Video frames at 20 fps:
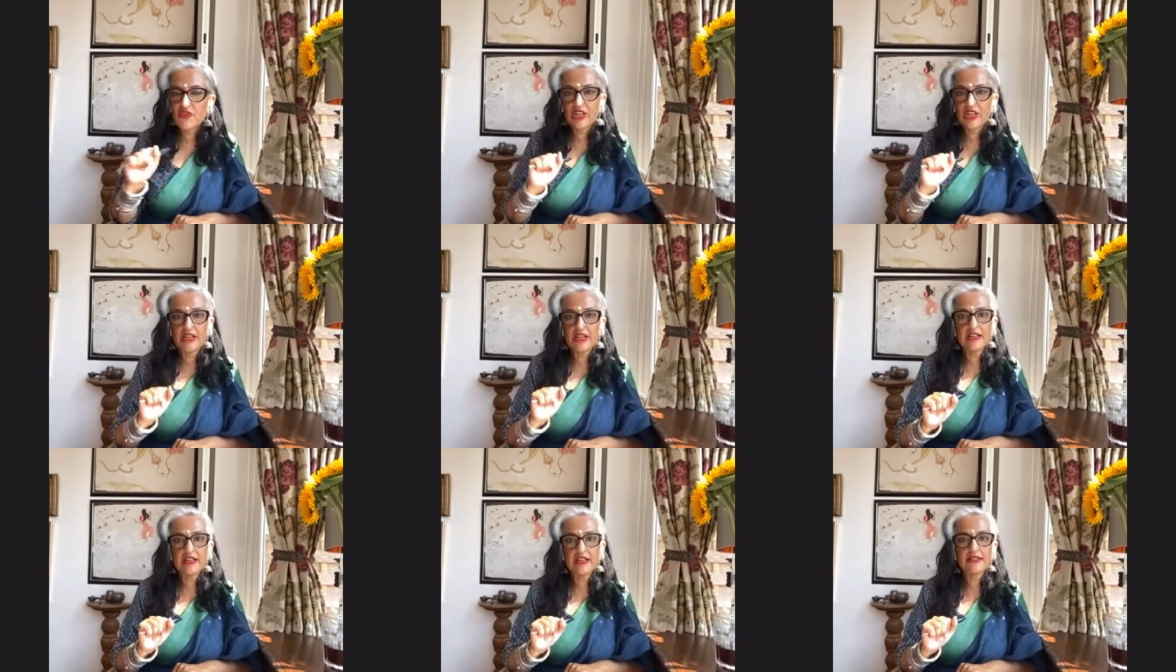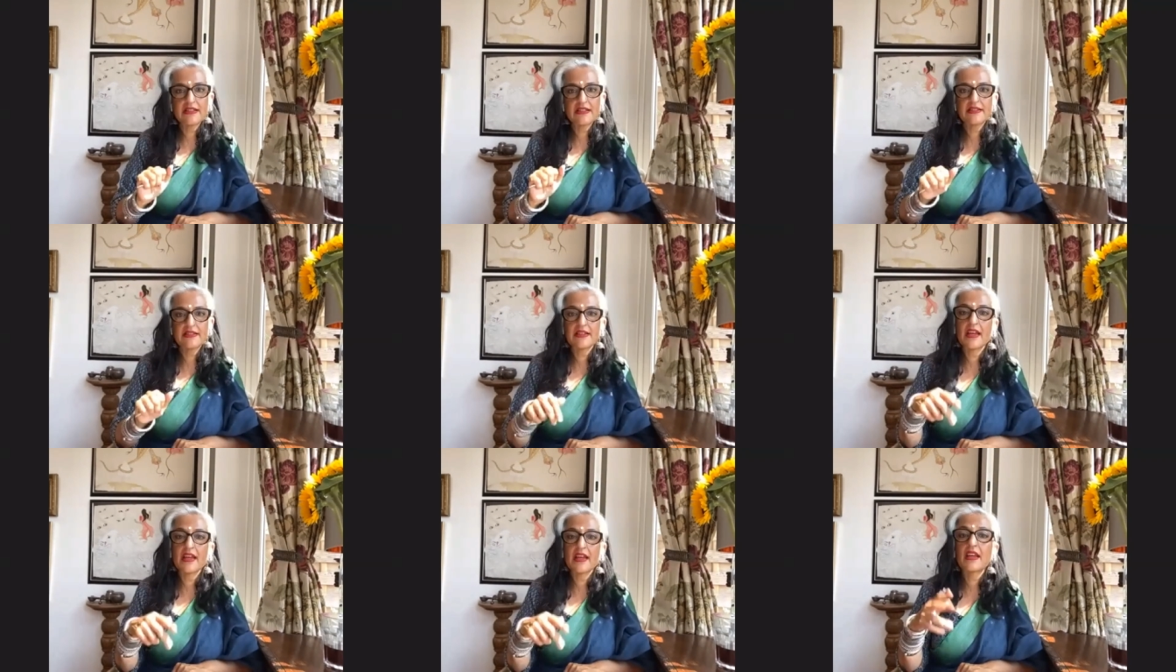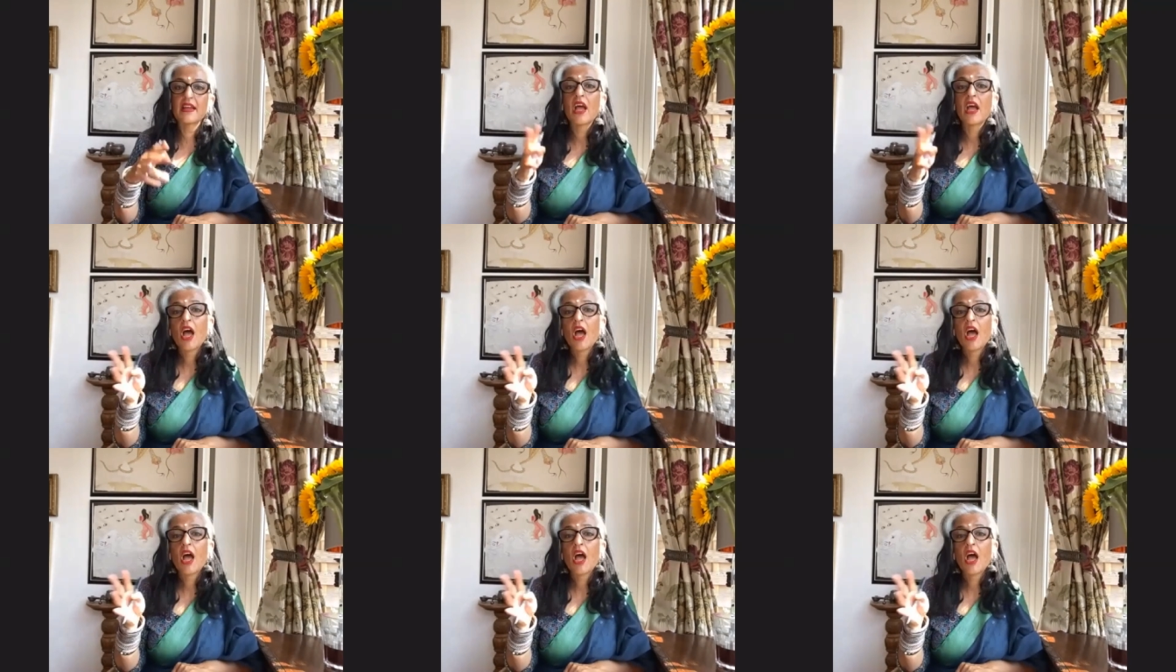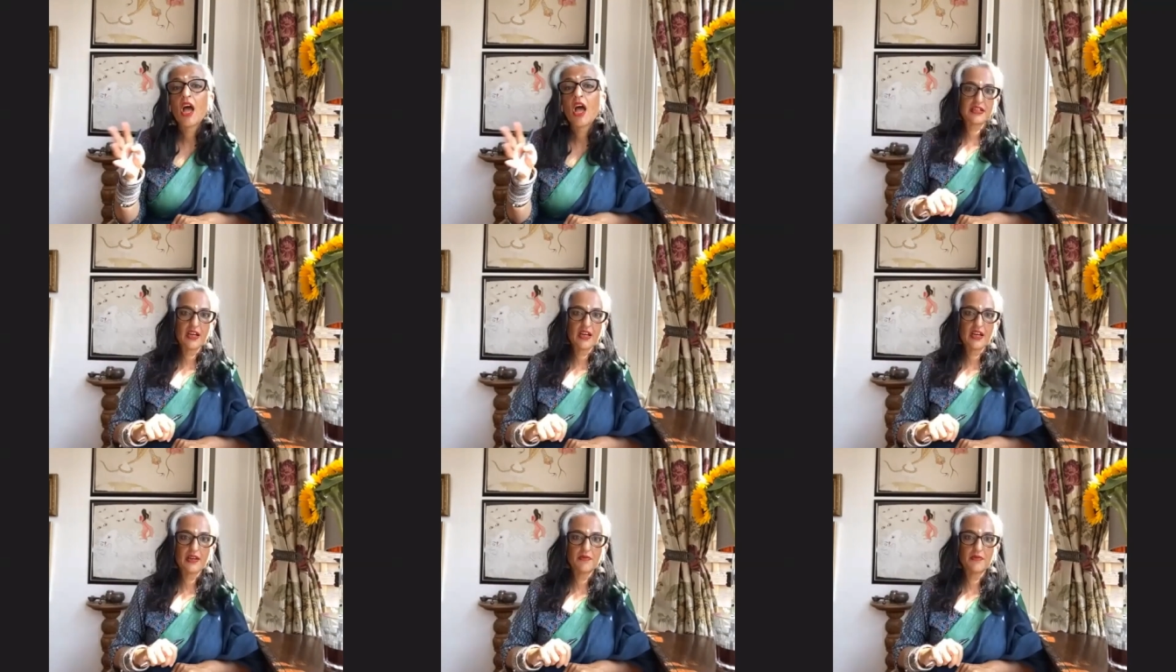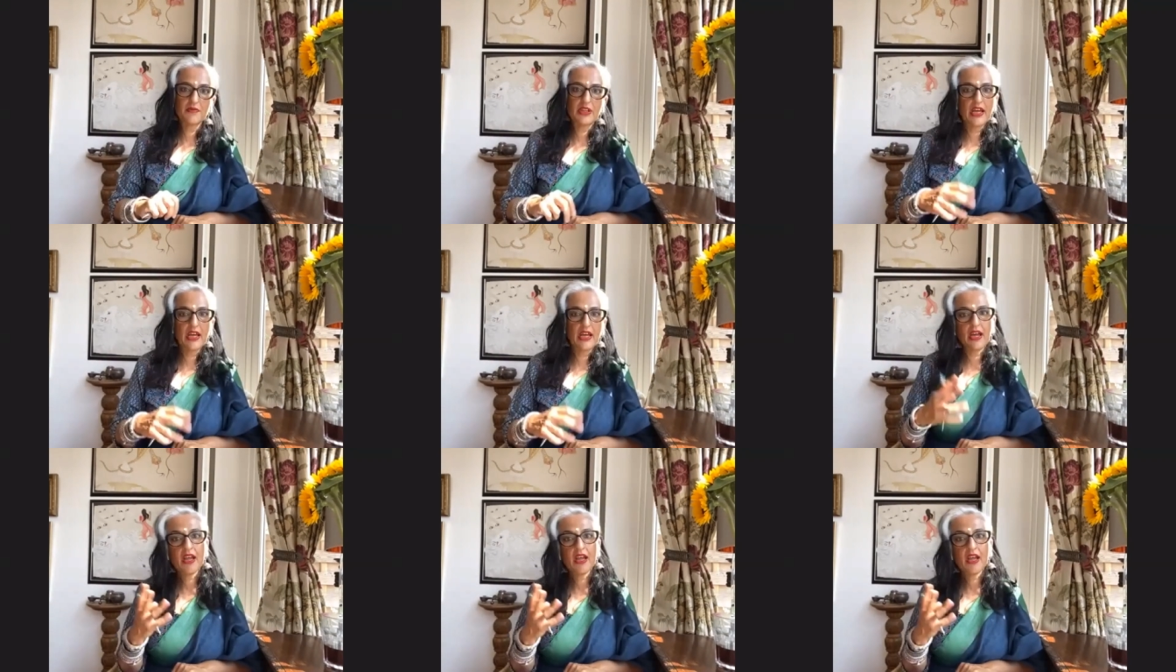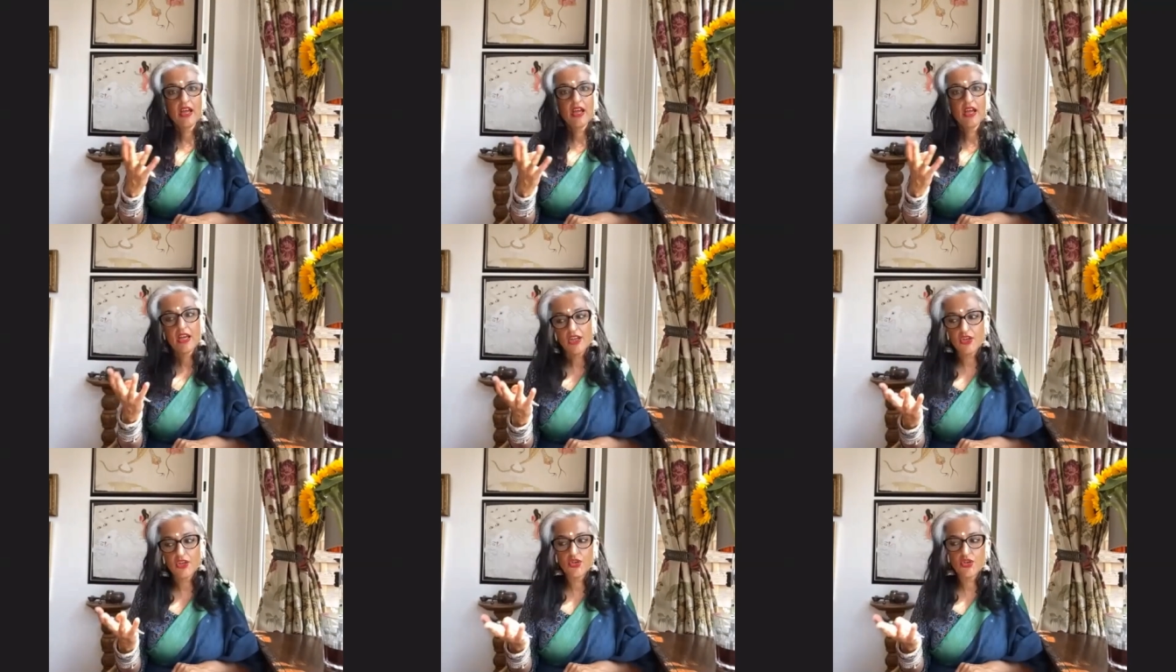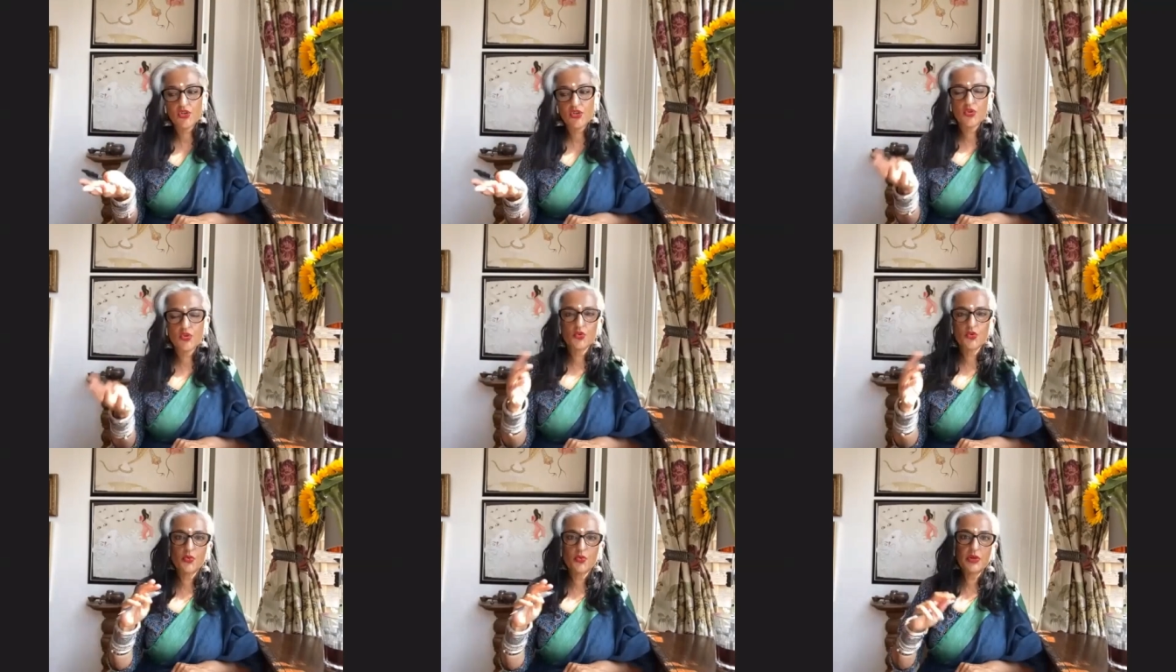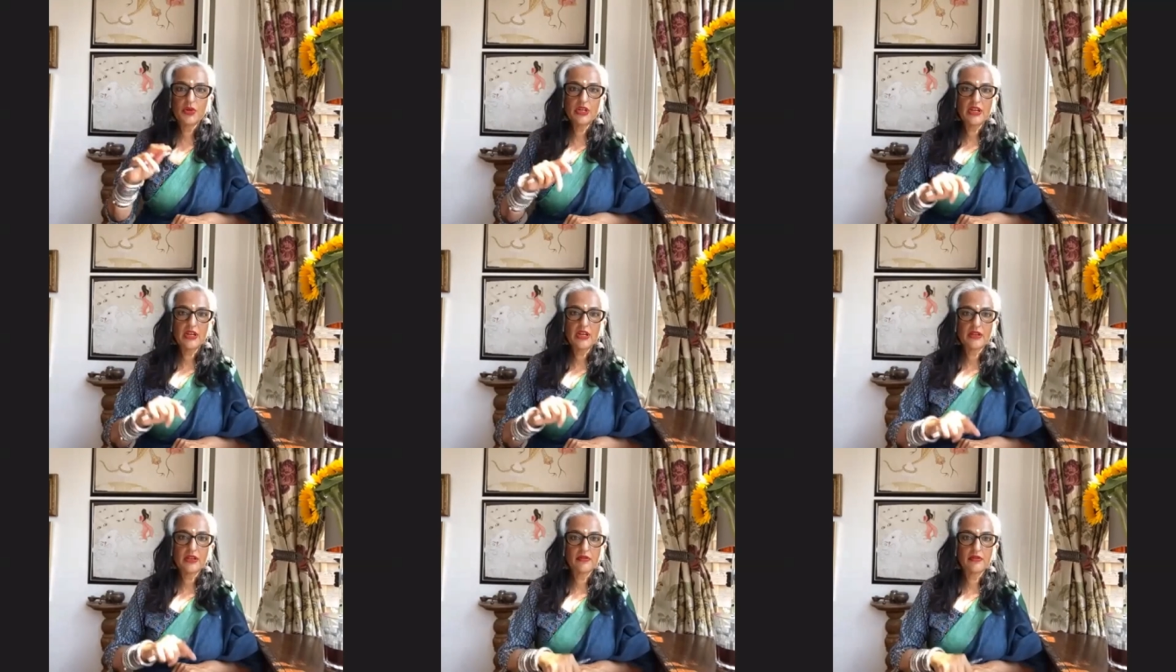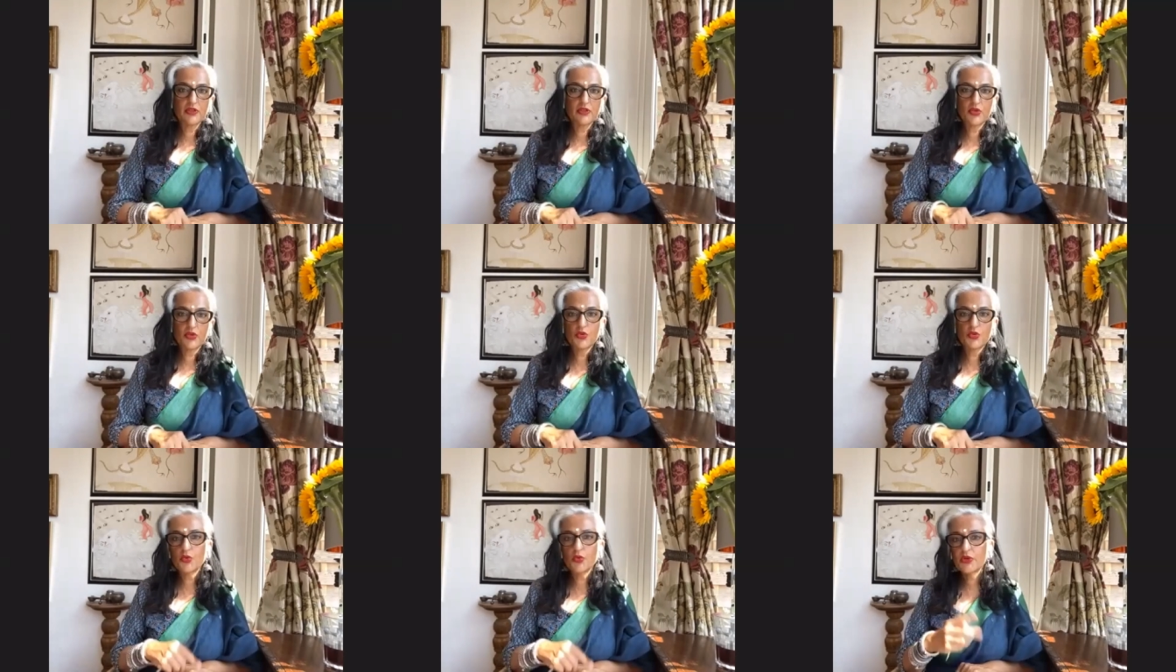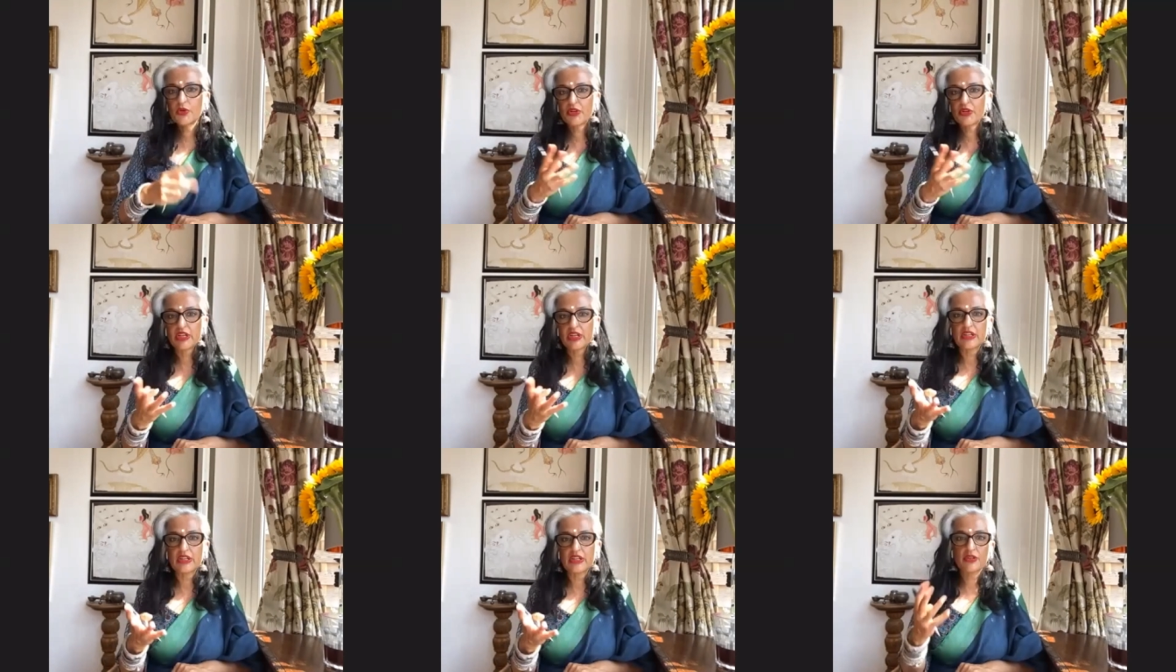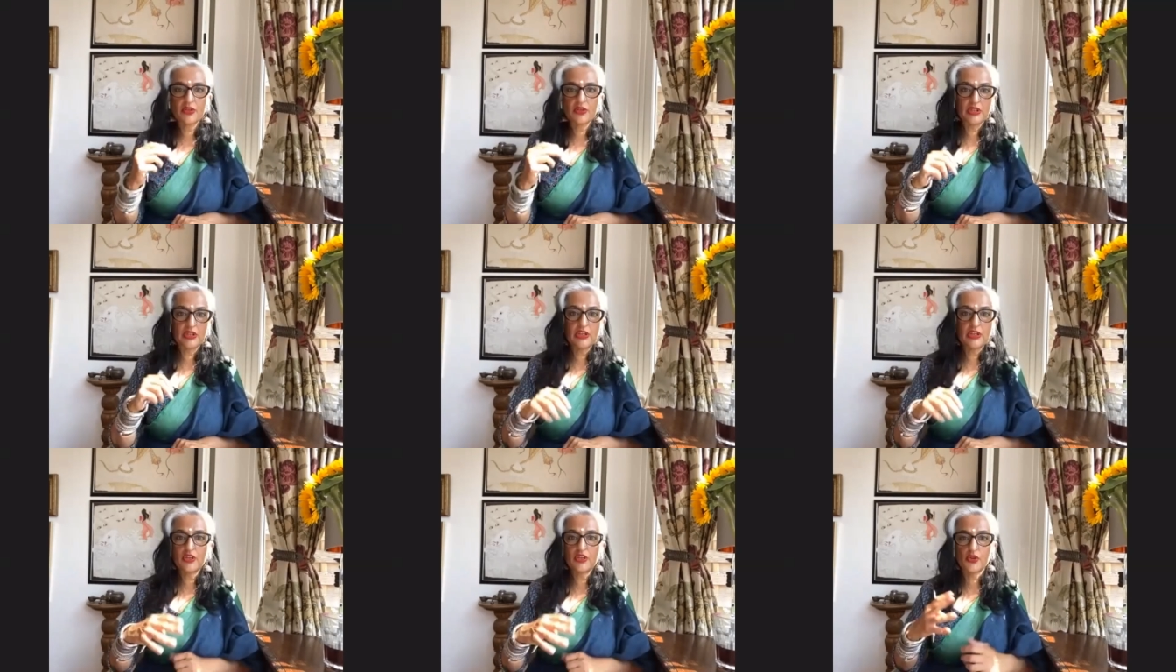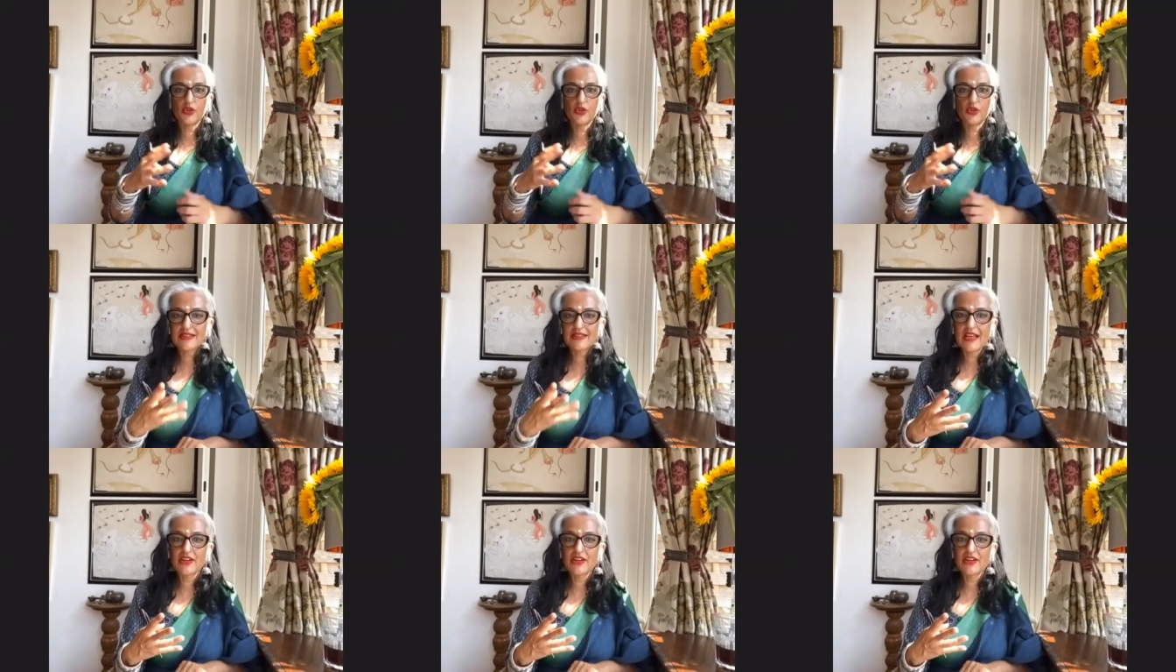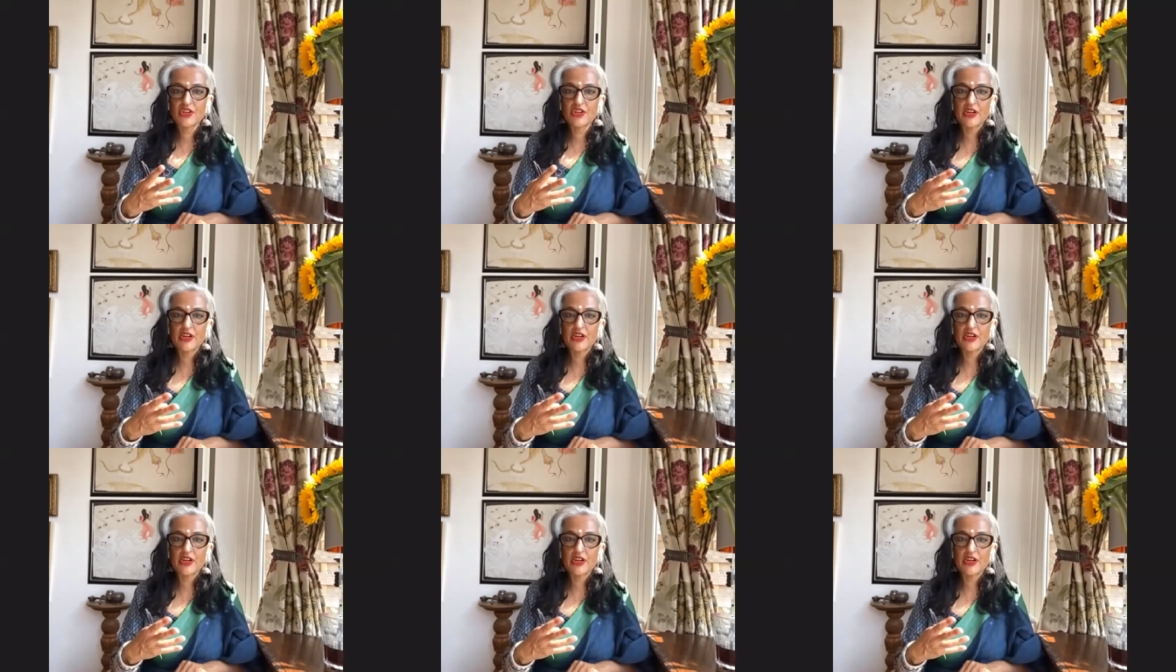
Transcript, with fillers: oh you were having a great time there you were you were into you know what kind of woman likes it etc